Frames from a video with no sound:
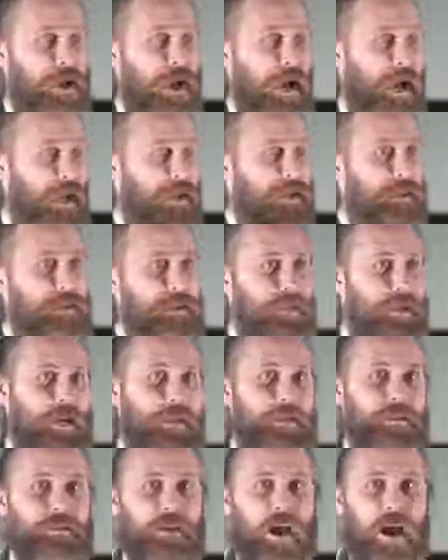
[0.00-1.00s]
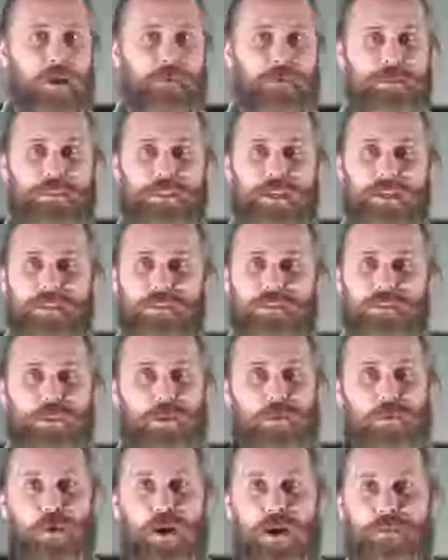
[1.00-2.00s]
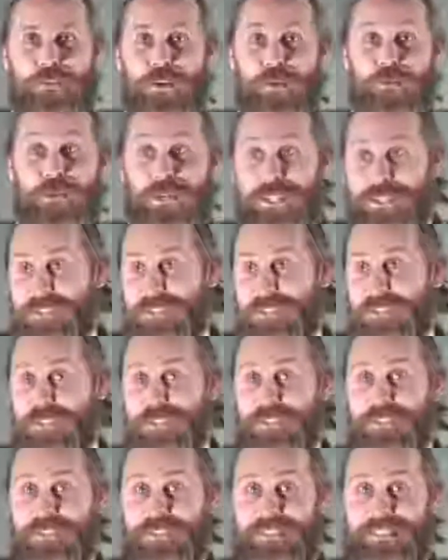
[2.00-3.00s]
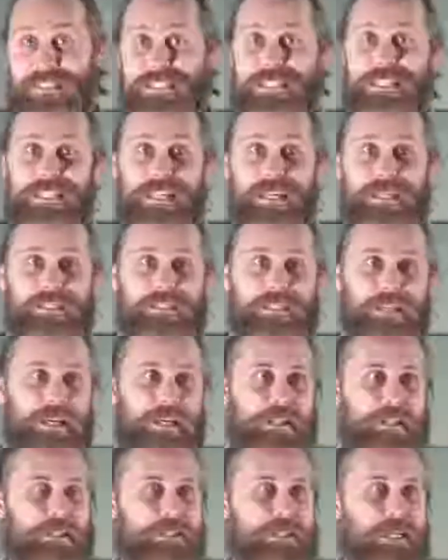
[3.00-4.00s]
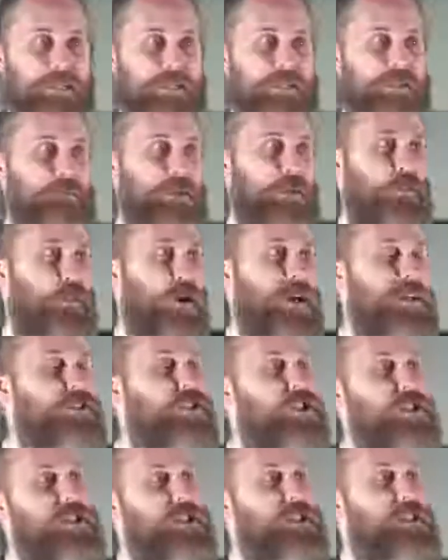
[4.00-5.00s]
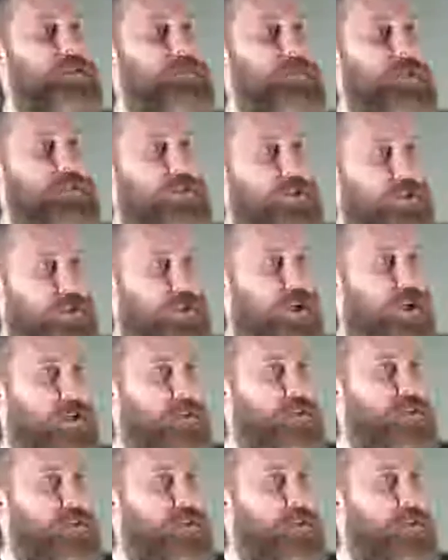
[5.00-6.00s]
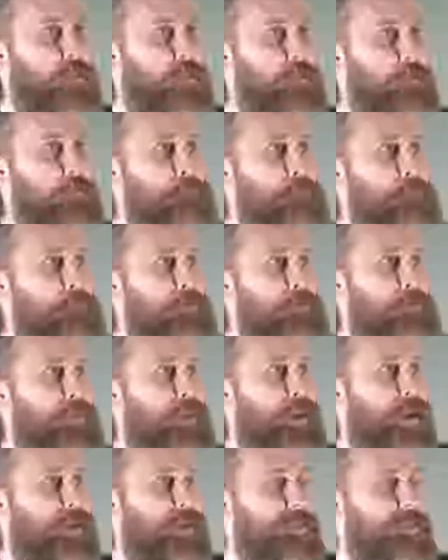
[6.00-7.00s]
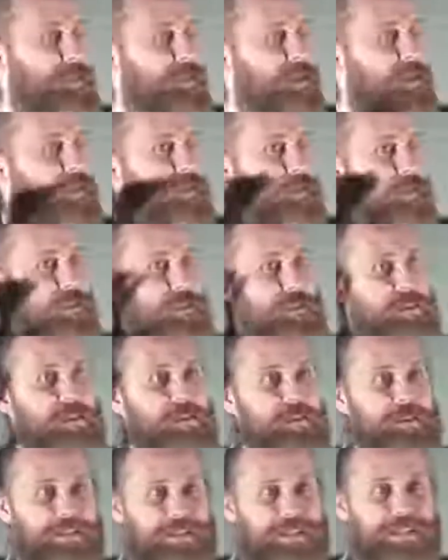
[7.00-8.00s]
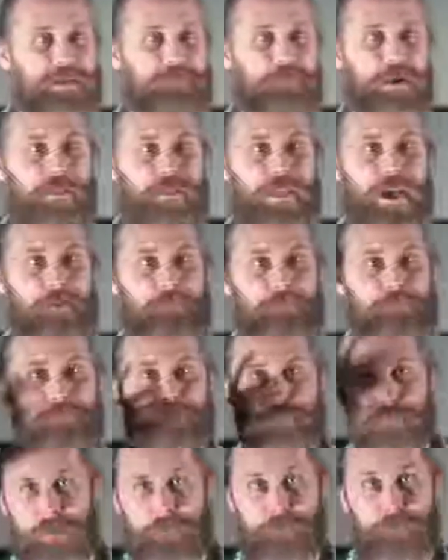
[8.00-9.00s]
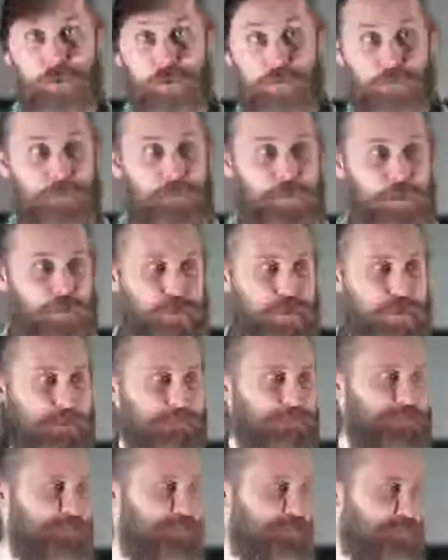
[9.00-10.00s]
And at the end, I was like, do you know what? I've got work to do. See you later. And he says to me, where's your church? And I said, oh, it's in the cinema, that beautiful building.